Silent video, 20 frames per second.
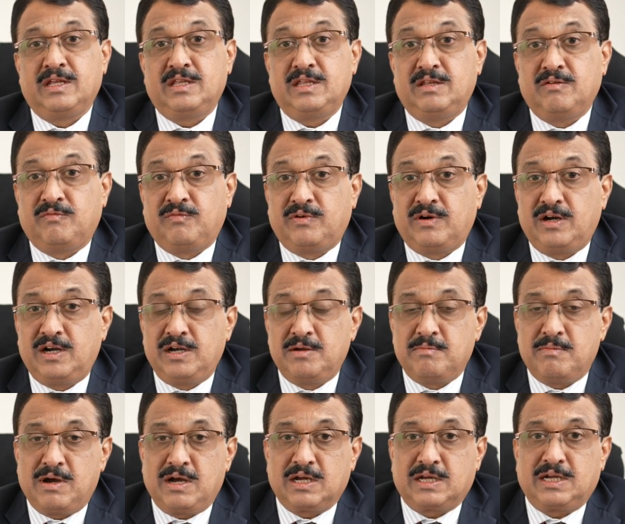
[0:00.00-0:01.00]
The world
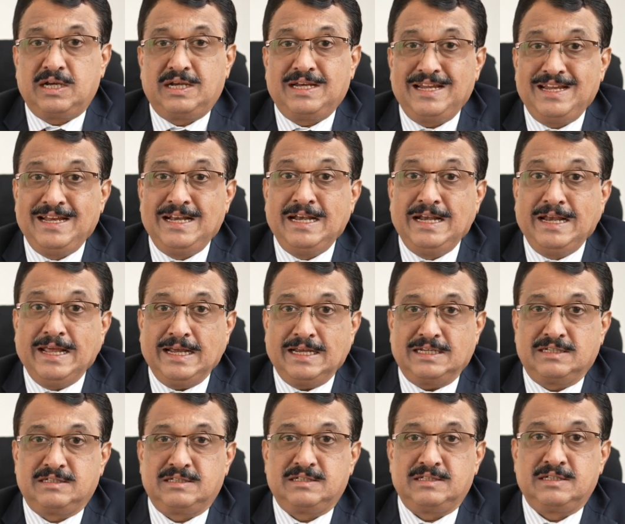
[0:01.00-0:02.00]
market
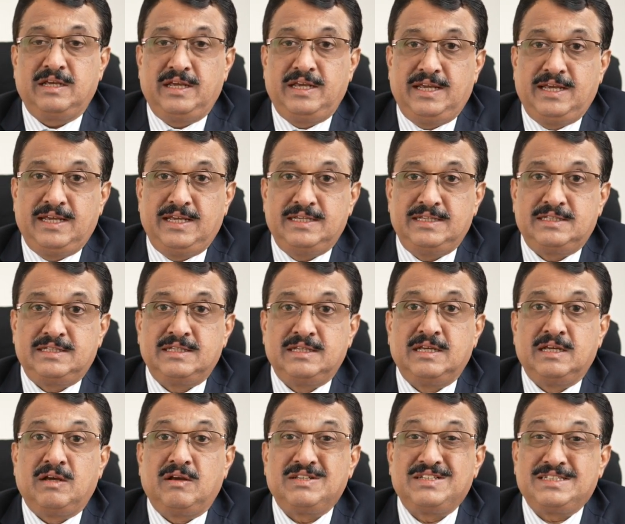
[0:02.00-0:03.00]
index is
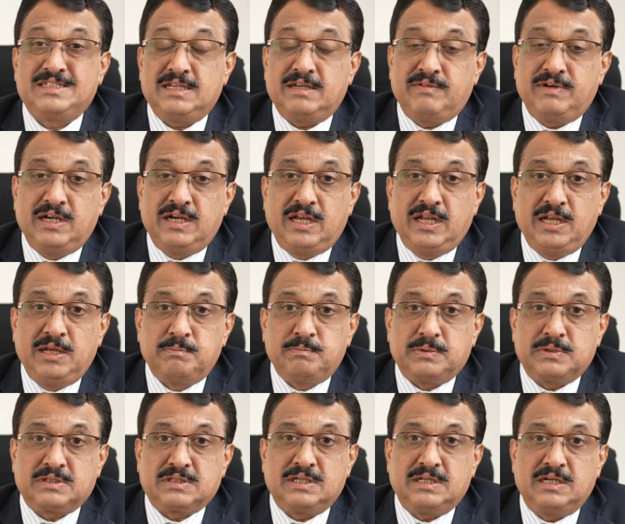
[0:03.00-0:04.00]

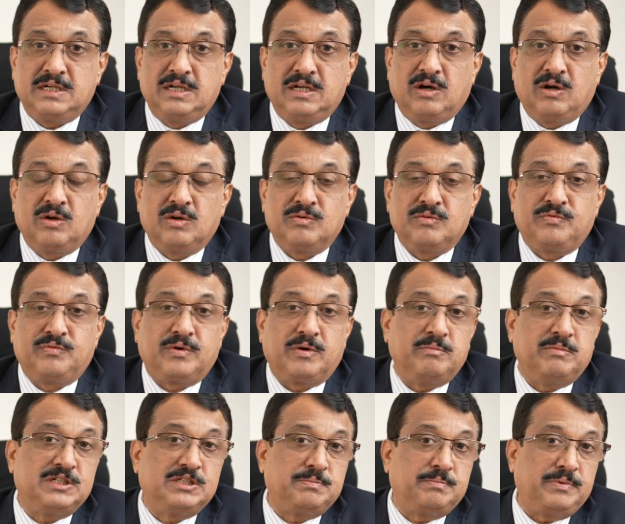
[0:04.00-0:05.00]
17% down
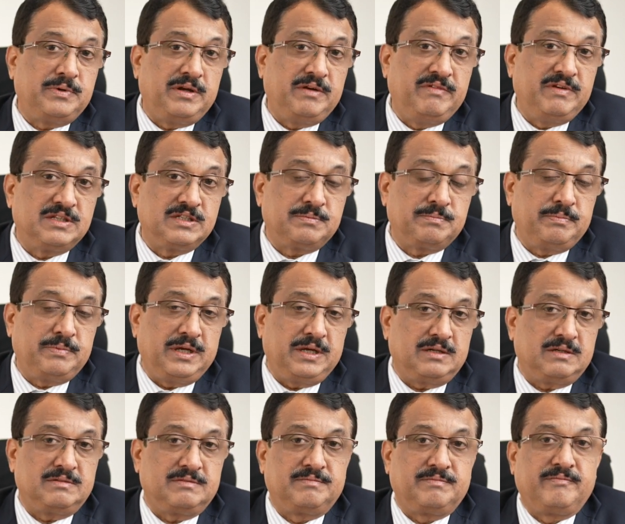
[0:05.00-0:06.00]
from its previous peak.